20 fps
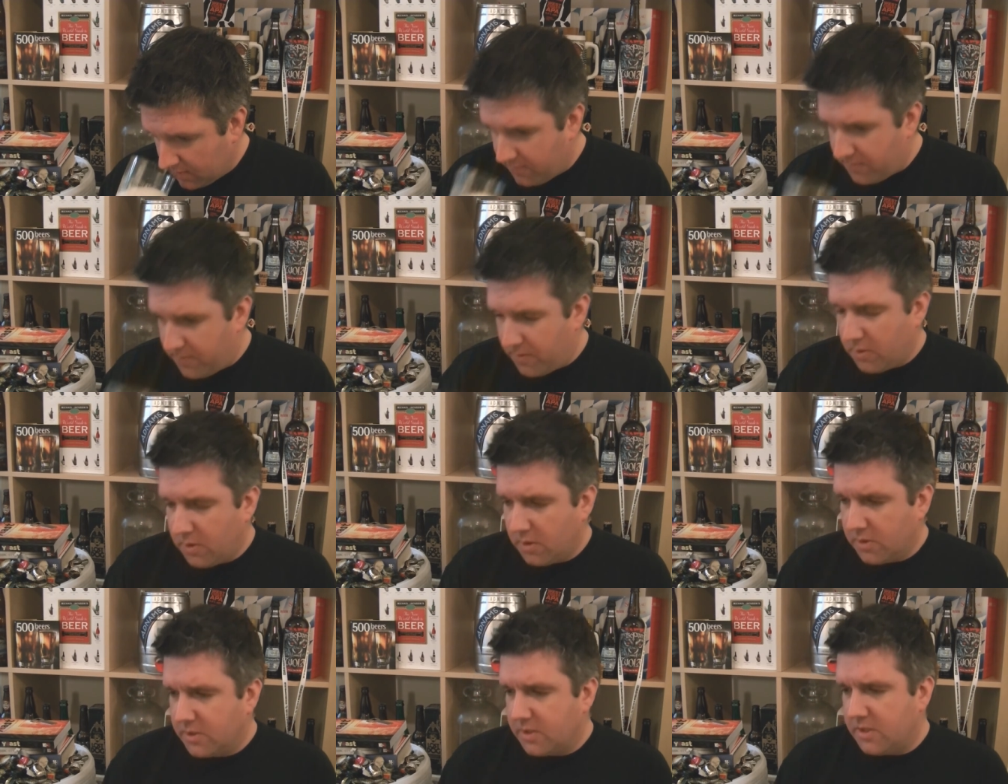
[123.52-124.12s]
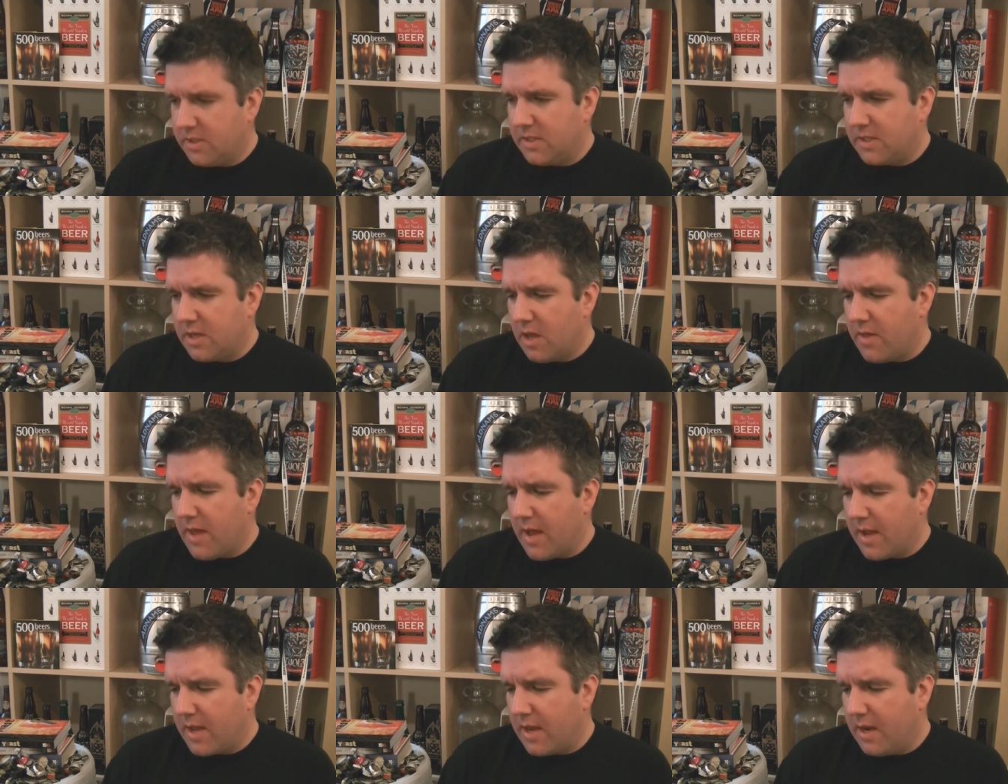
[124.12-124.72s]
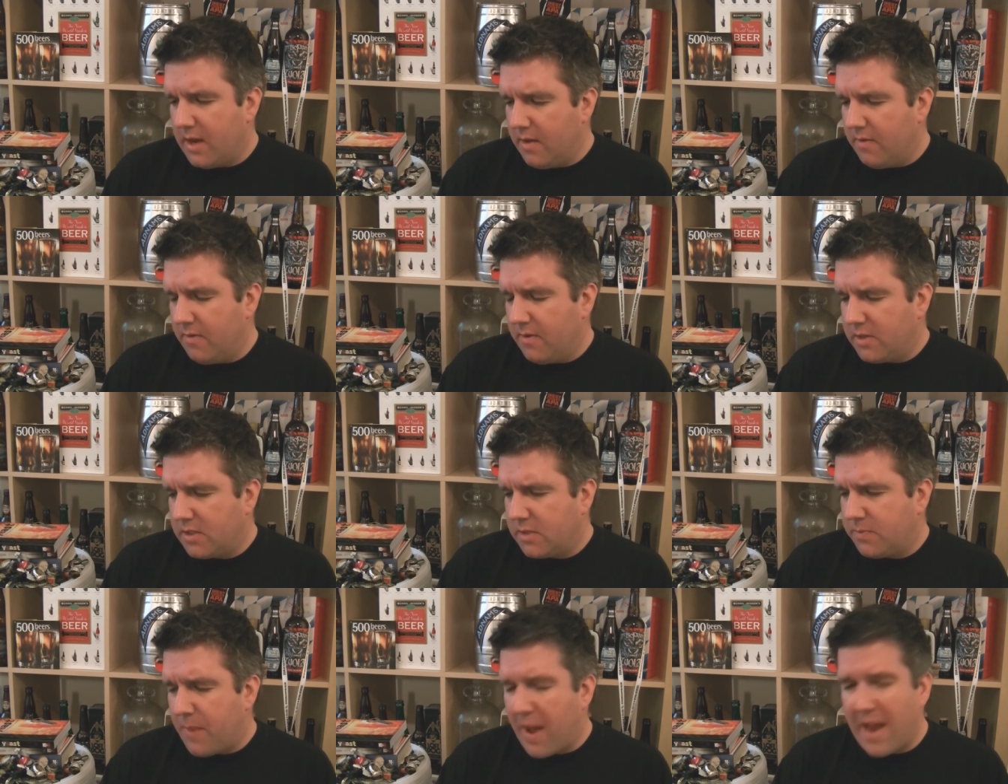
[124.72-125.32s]
Fuggles. It's got that kind
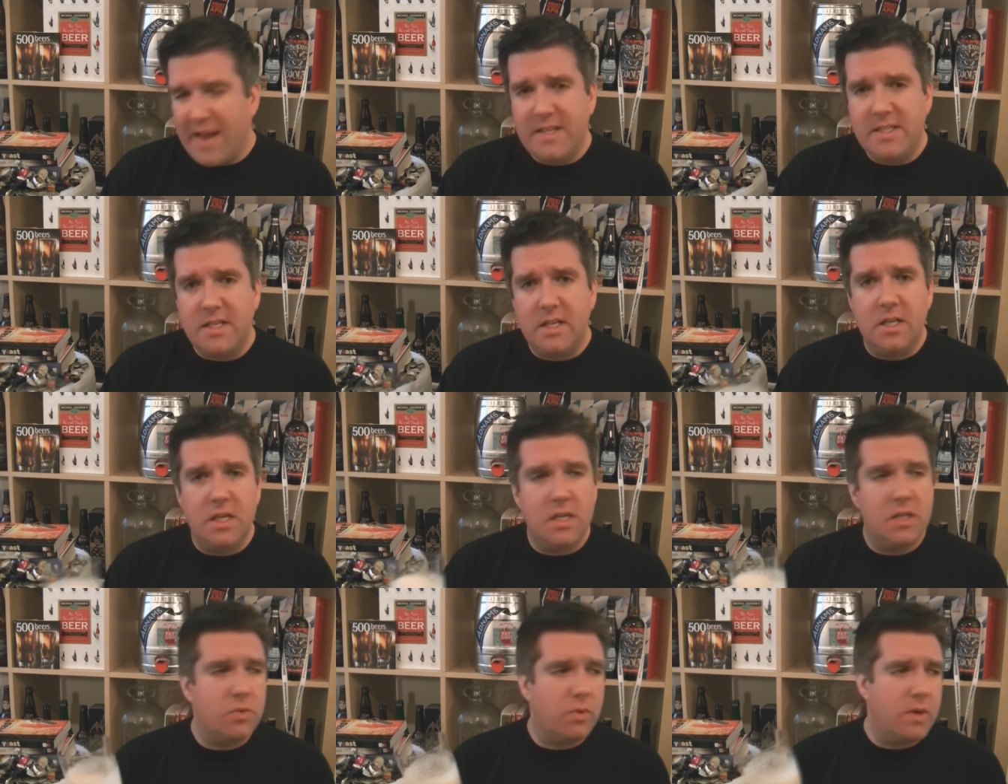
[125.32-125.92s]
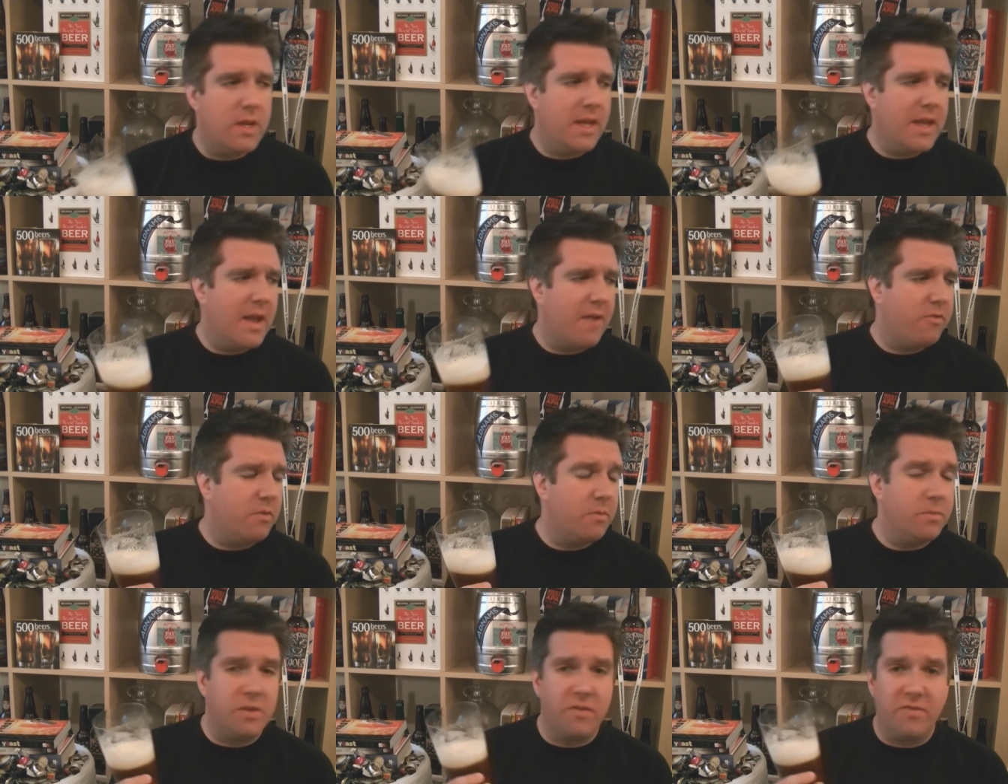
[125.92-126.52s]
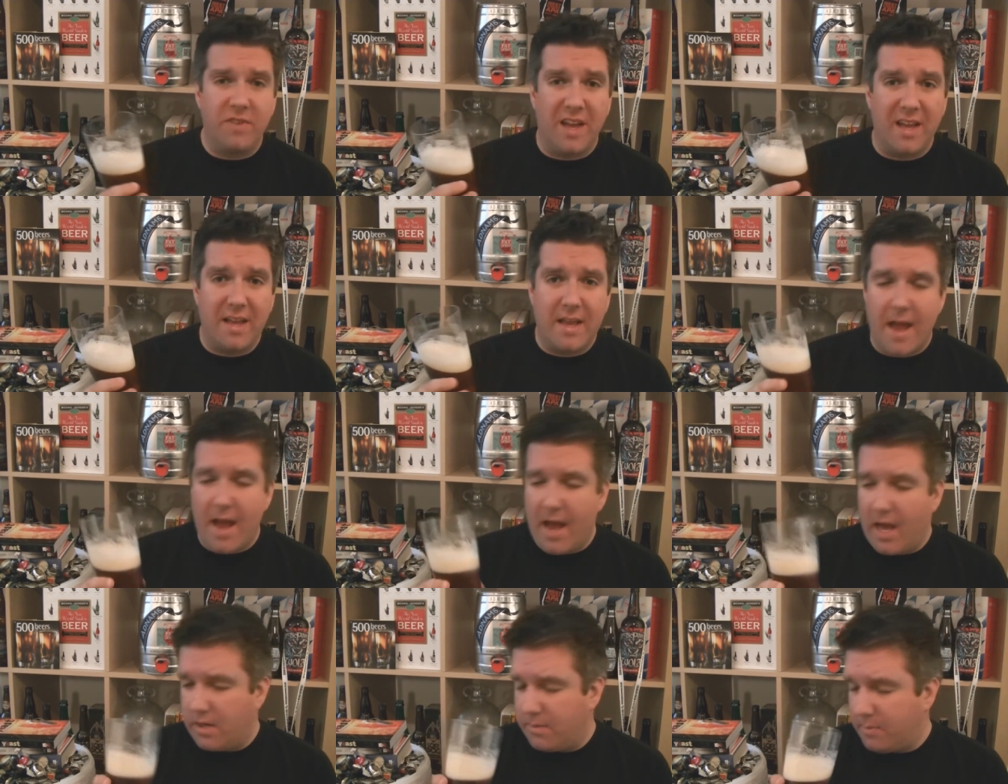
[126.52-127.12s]
of spiciness what you get from something like
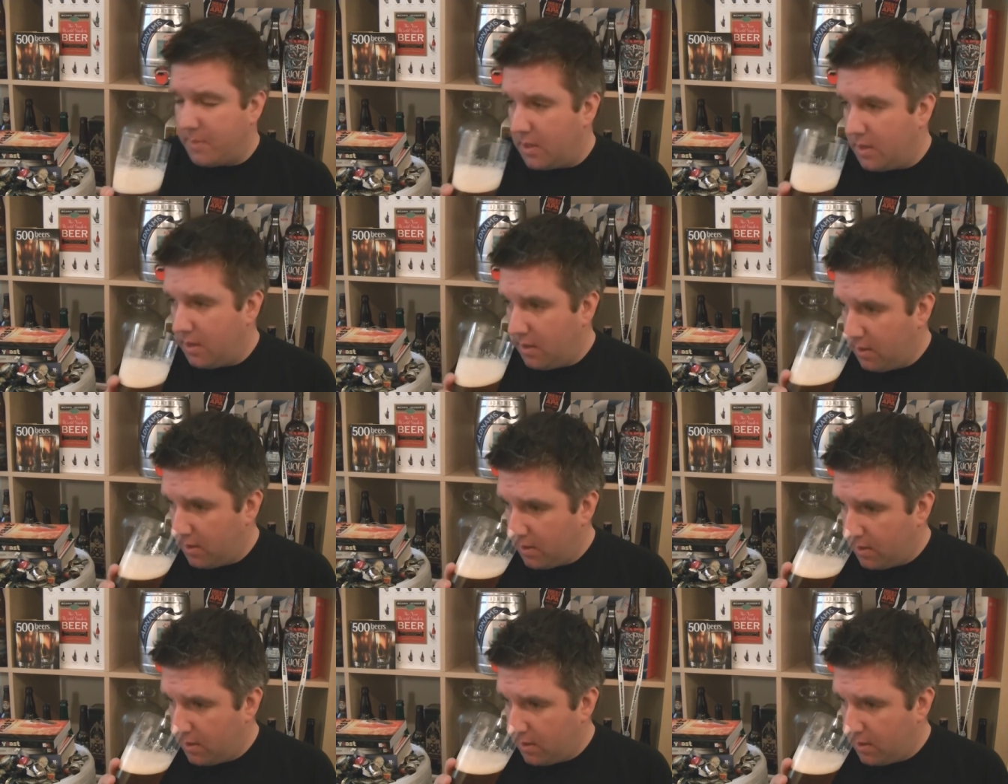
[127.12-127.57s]
cardamom.